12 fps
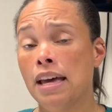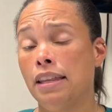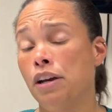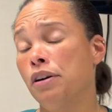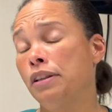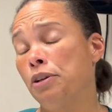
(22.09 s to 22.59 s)

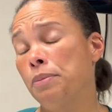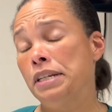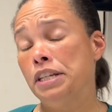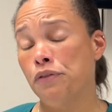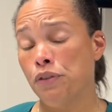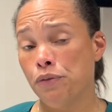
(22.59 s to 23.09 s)
They're a little bit
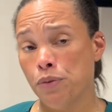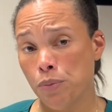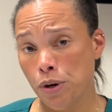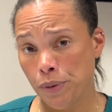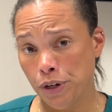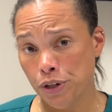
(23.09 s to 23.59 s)
different from
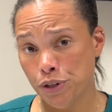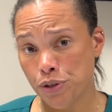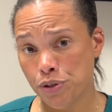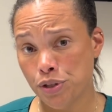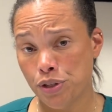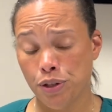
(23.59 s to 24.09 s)
what we are
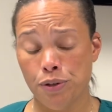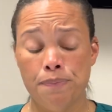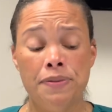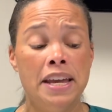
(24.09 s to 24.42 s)
used to.